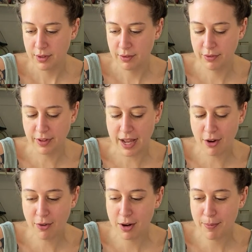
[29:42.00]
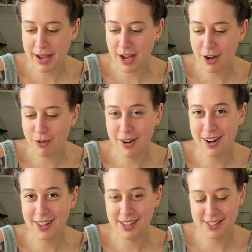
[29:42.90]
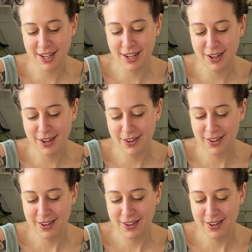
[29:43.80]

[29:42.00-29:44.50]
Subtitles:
Flower power, let's go.